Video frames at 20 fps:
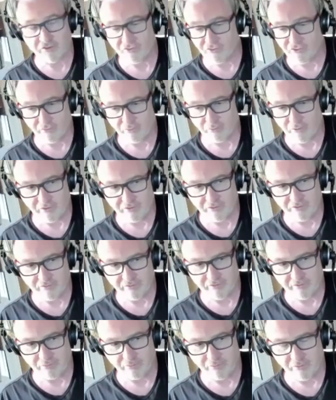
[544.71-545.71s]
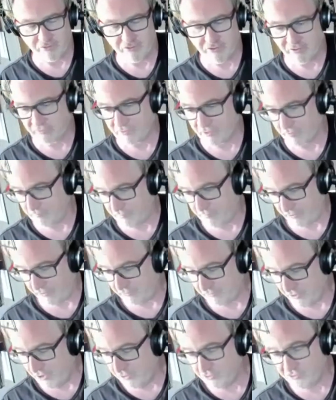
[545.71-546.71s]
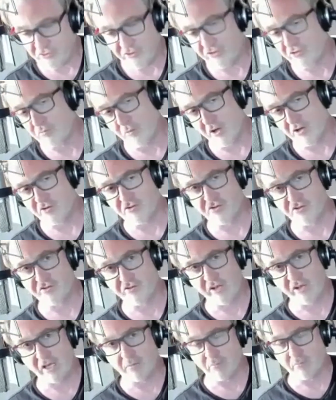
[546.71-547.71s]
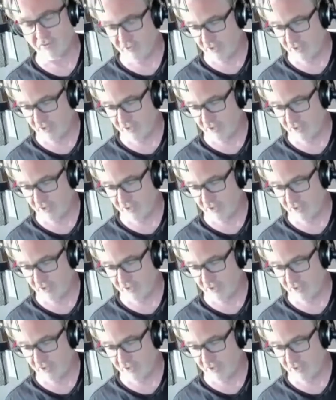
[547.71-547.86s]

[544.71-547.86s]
and we were comparing notes, and it's much the same as how